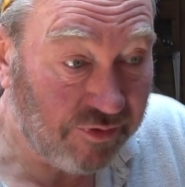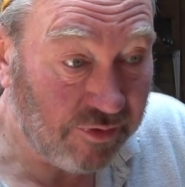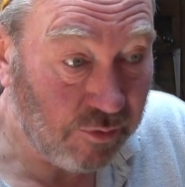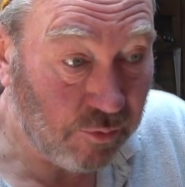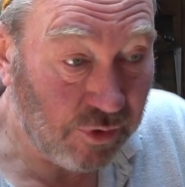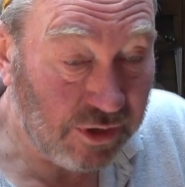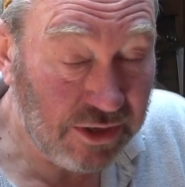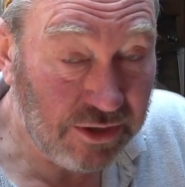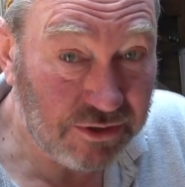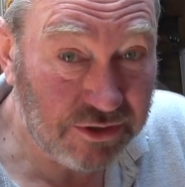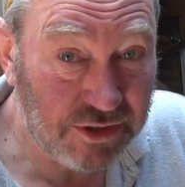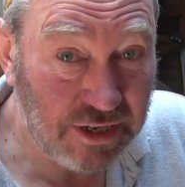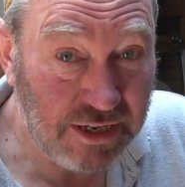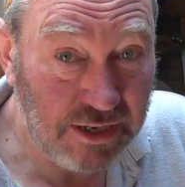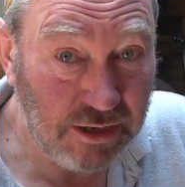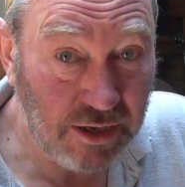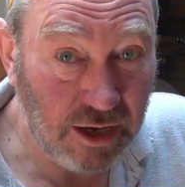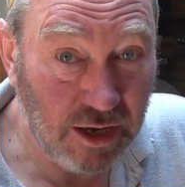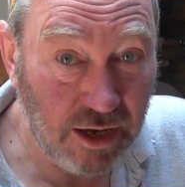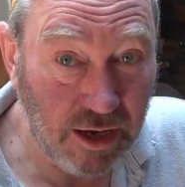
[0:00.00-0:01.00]
When you
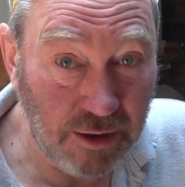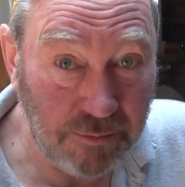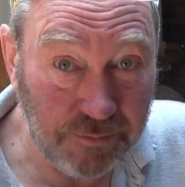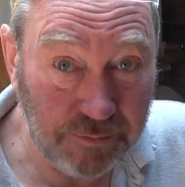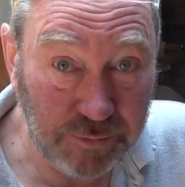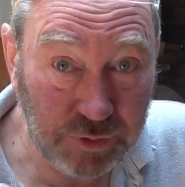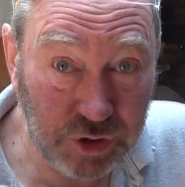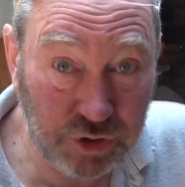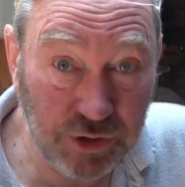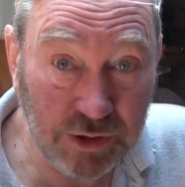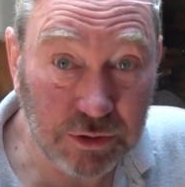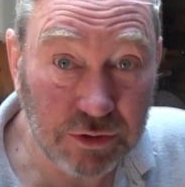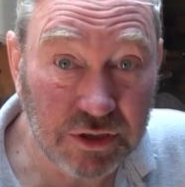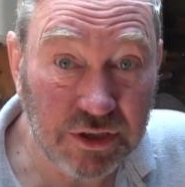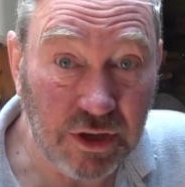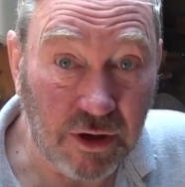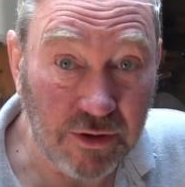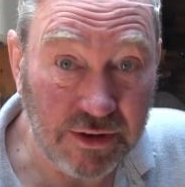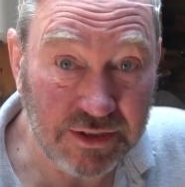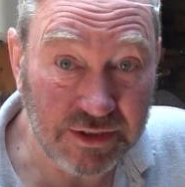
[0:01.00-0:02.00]
see drill
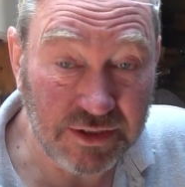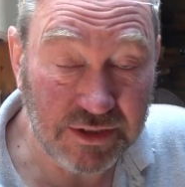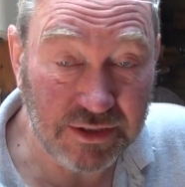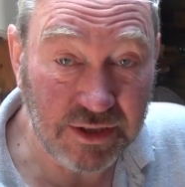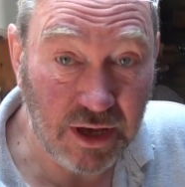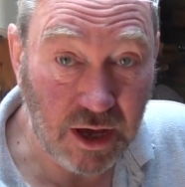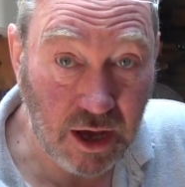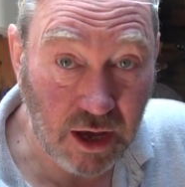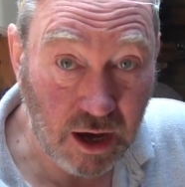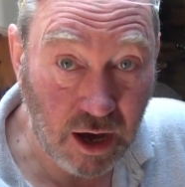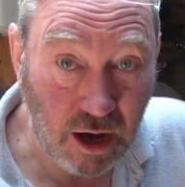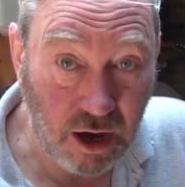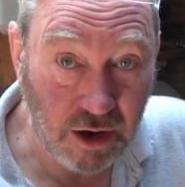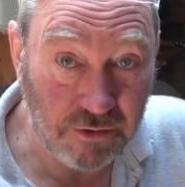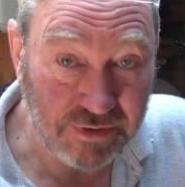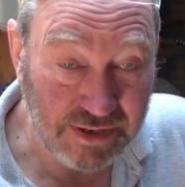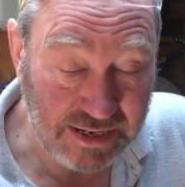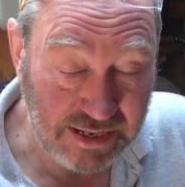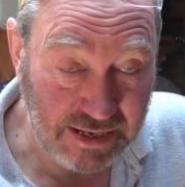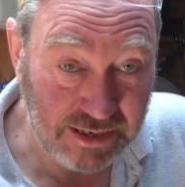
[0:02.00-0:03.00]
sizes that
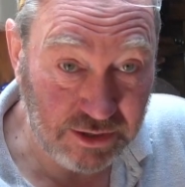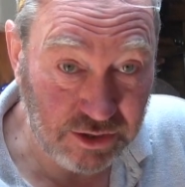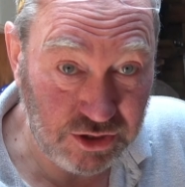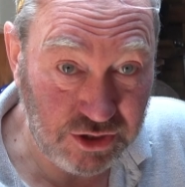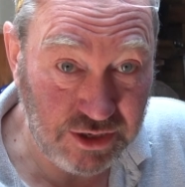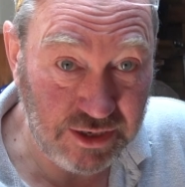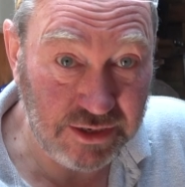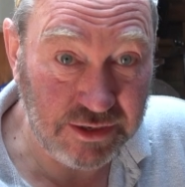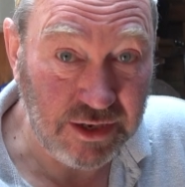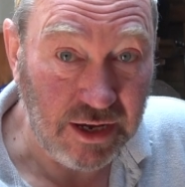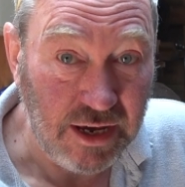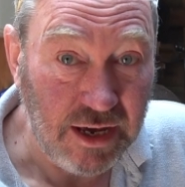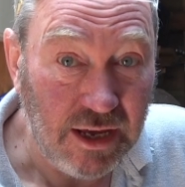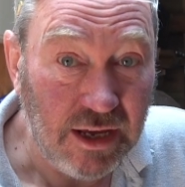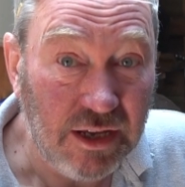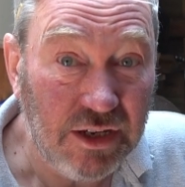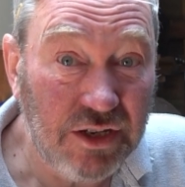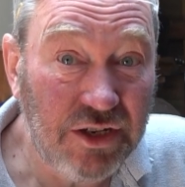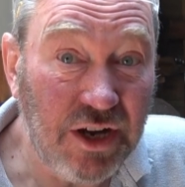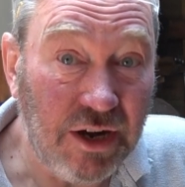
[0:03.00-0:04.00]
are in inches,
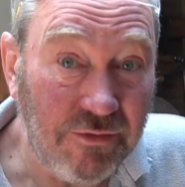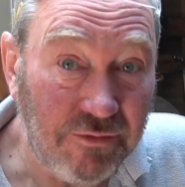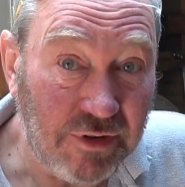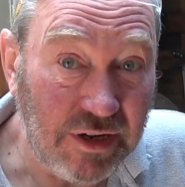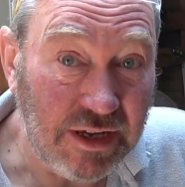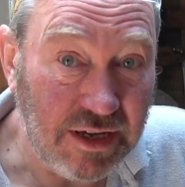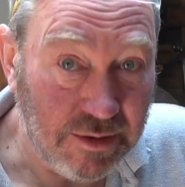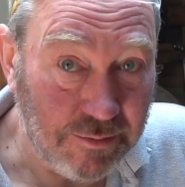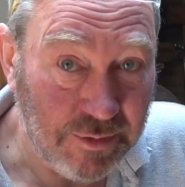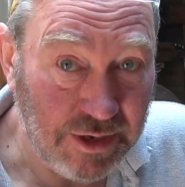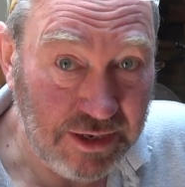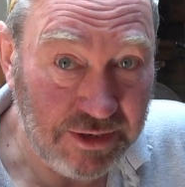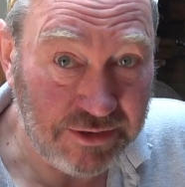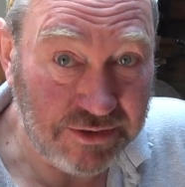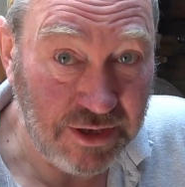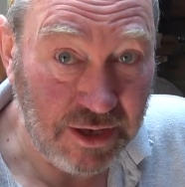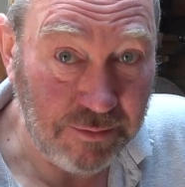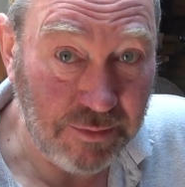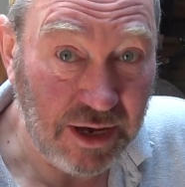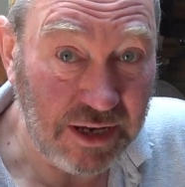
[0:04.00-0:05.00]
generally it means
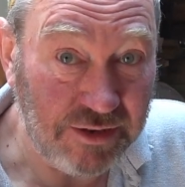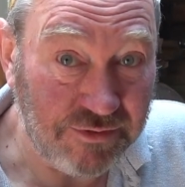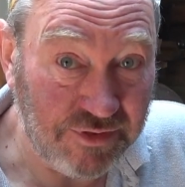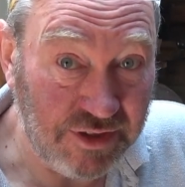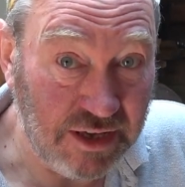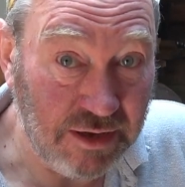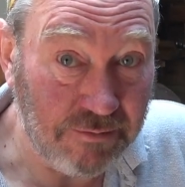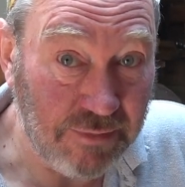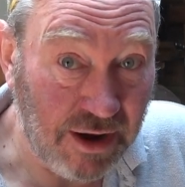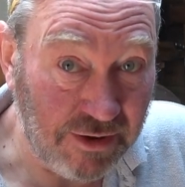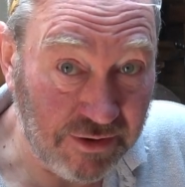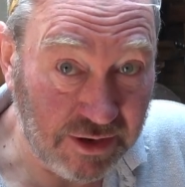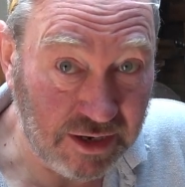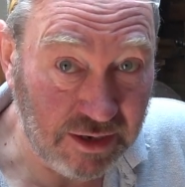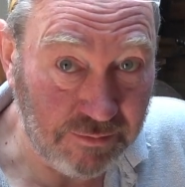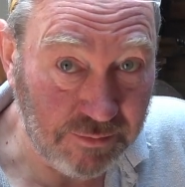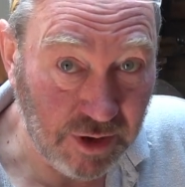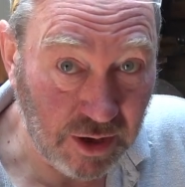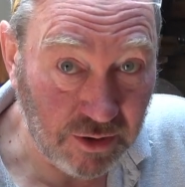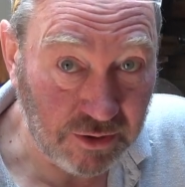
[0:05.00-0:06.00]
they're made for the
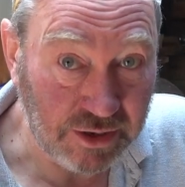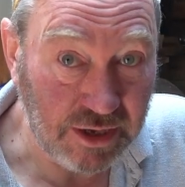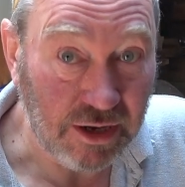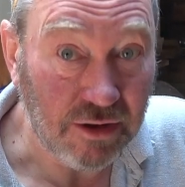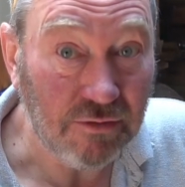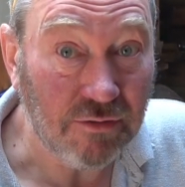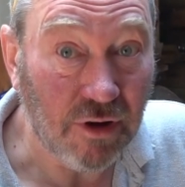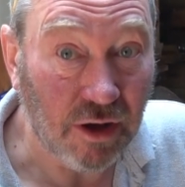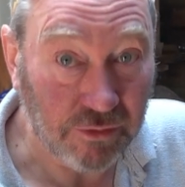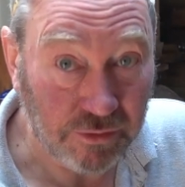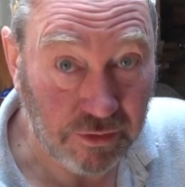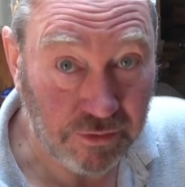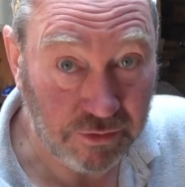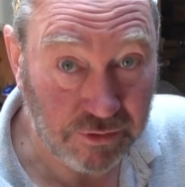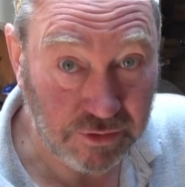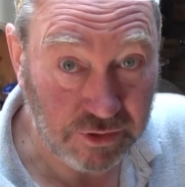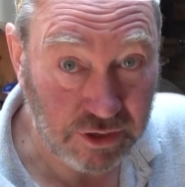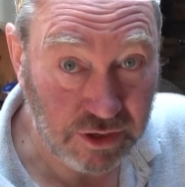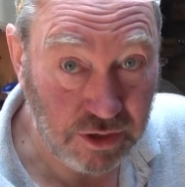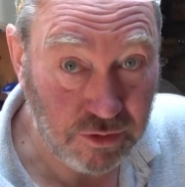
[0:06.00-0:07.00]
American market rather
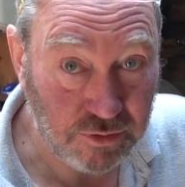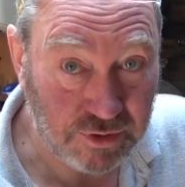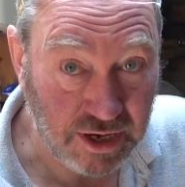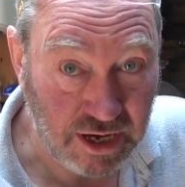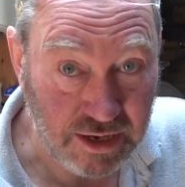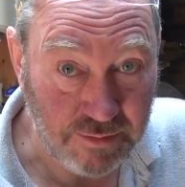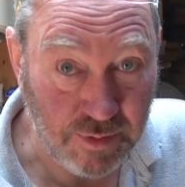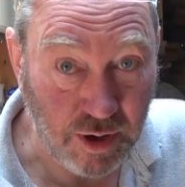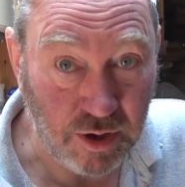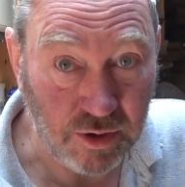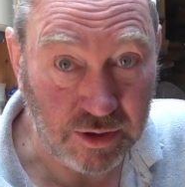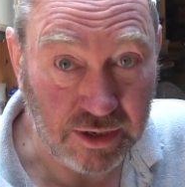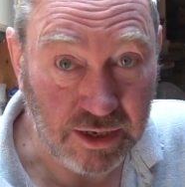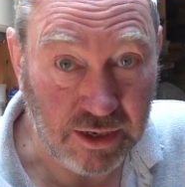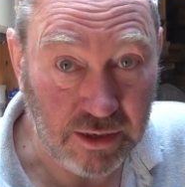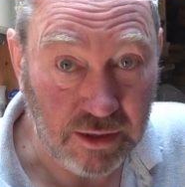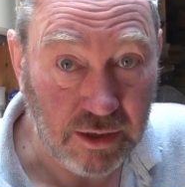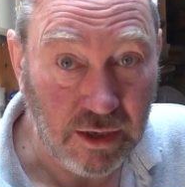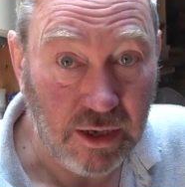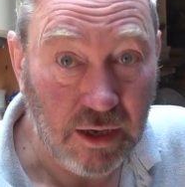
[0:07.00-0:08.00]
than the UK
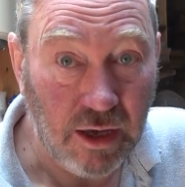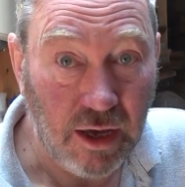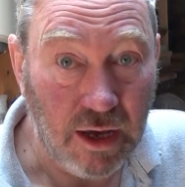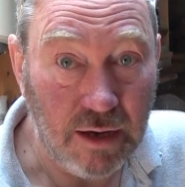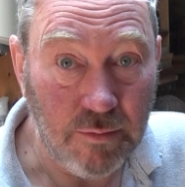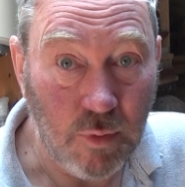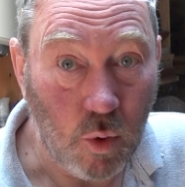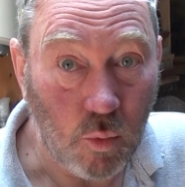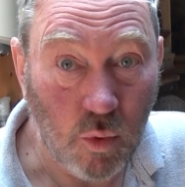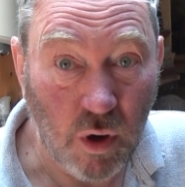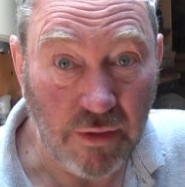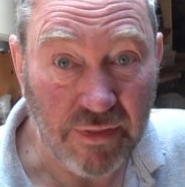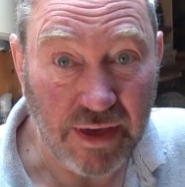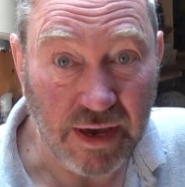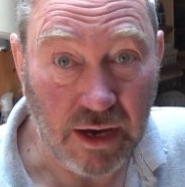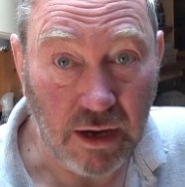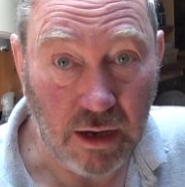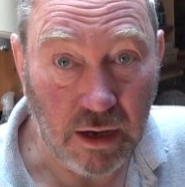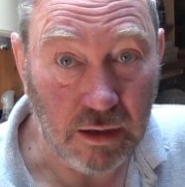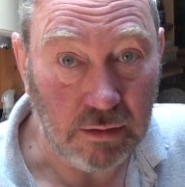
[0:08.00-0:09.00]
market. What
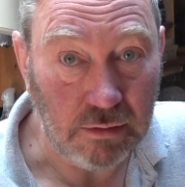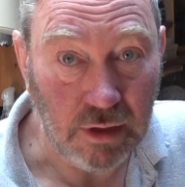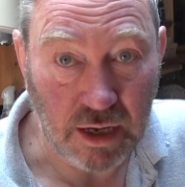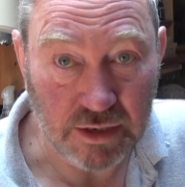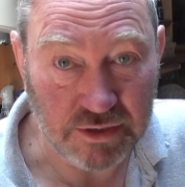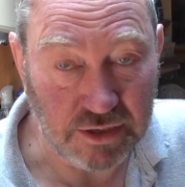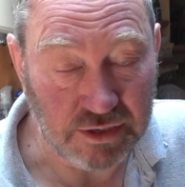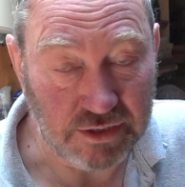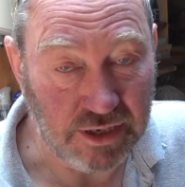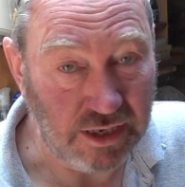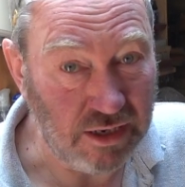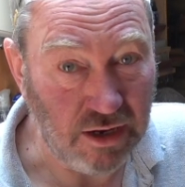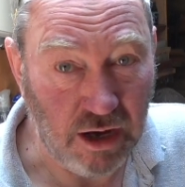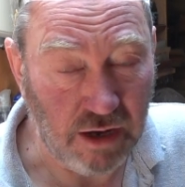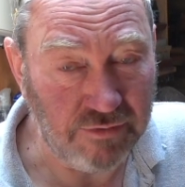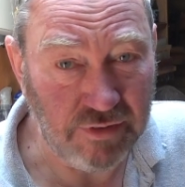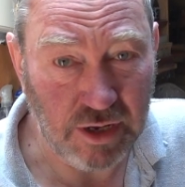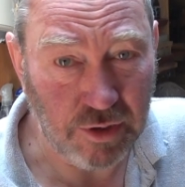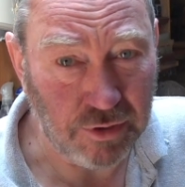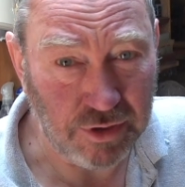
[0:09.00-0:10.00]
they are, as I said,
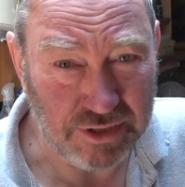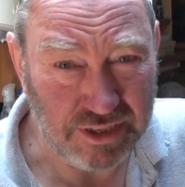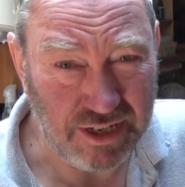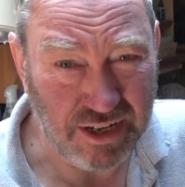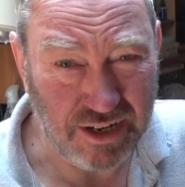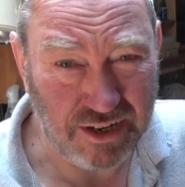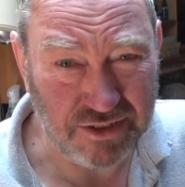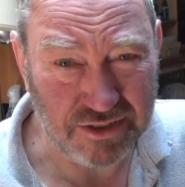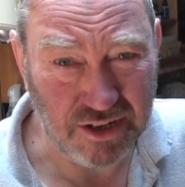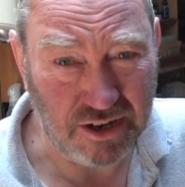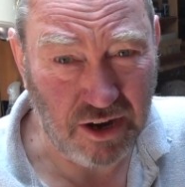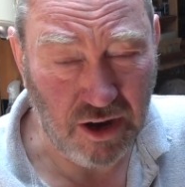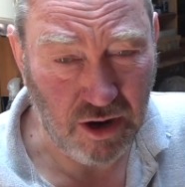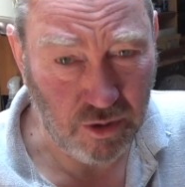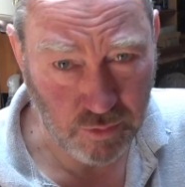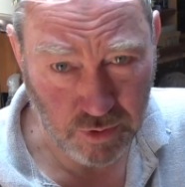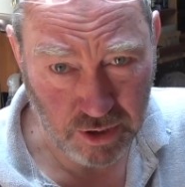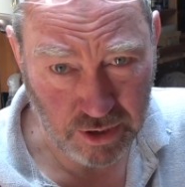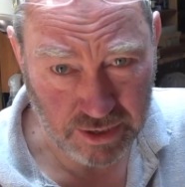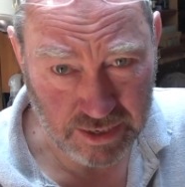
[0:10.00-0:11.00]
I've no idea because I
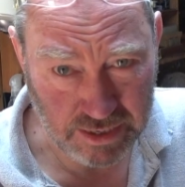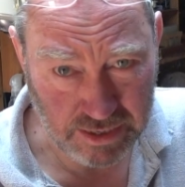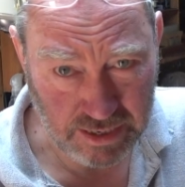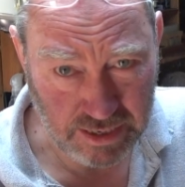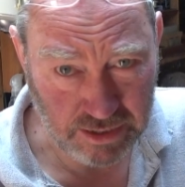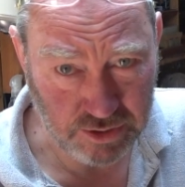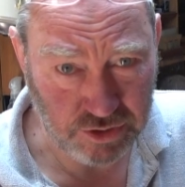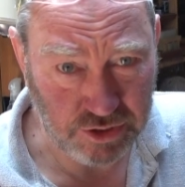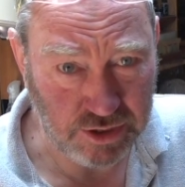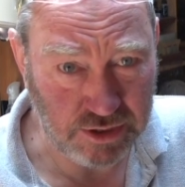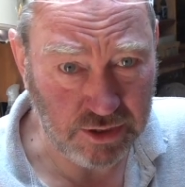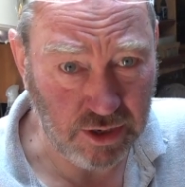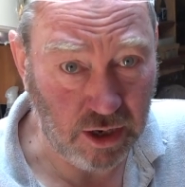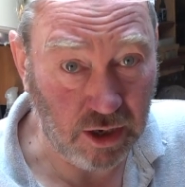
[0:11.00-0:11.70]
can't work in inches.